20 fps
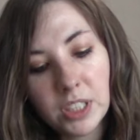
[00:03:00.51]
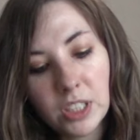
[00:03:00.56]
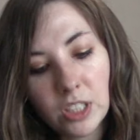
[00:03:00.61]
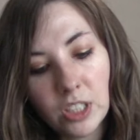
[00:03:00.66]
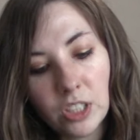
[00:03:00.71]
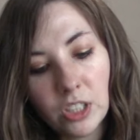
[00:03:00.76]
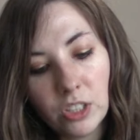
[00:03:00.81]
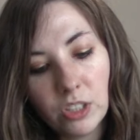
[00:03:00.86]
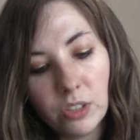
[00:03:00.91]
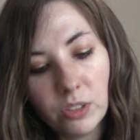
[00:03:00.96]
to
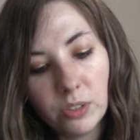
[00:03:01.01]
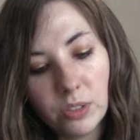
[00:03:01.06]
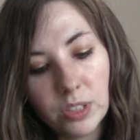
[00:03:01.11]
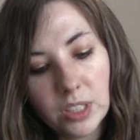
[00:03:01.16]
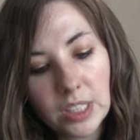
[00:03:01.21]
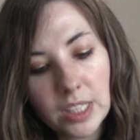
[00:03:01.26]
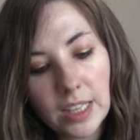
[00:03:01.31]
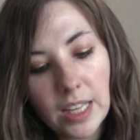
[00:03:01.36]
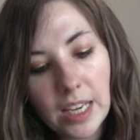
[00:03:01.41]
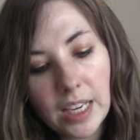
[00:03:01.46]

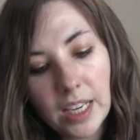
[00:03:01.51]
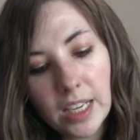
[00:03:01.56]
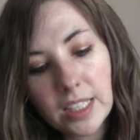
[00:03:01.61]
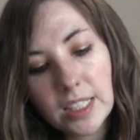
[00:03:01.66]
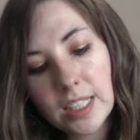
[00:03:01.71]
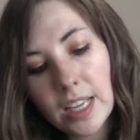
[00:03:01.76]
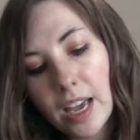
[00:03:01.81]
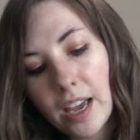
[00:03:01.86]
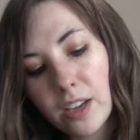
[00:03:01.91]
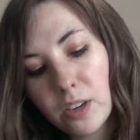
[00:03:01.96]
use. Like I
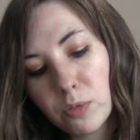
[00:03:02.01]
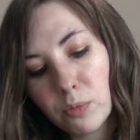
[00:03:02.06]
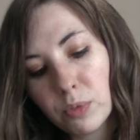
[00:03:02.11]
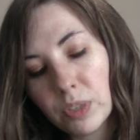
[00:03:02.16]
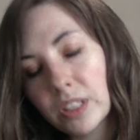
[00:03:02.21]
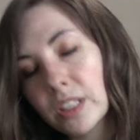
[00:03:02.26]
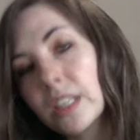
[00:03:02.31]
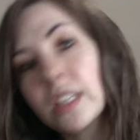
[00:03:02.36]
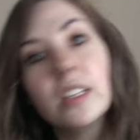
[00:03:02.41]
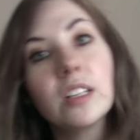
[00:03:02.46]
said,
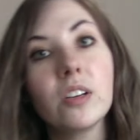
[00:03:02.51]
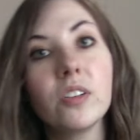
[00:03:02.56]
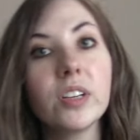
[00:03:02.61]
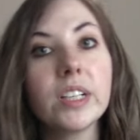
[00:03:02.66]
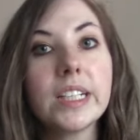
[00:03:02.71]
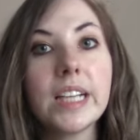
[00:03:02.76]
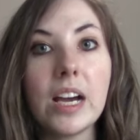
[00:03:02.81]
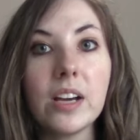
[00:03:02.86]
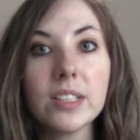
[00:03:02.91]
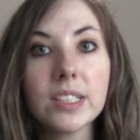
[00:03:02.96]
really the
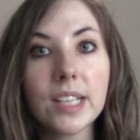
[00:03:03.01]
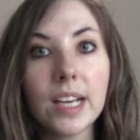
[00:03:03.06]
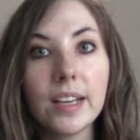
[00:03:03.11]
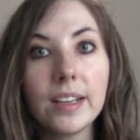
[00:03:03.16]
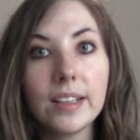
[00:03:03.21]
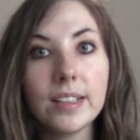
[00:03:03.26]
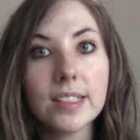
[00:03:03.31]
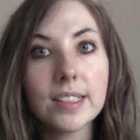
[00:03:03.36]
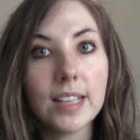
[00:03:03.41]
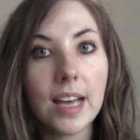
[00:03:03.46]
only
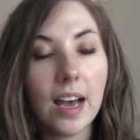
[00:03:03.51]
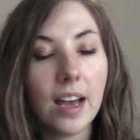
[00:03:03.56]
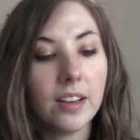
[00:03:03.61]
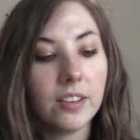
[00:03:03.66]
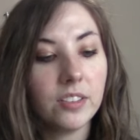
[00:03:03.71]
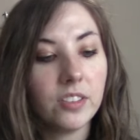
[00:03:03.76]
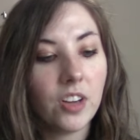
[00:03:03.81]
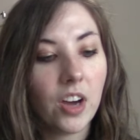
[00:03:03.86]
downside is that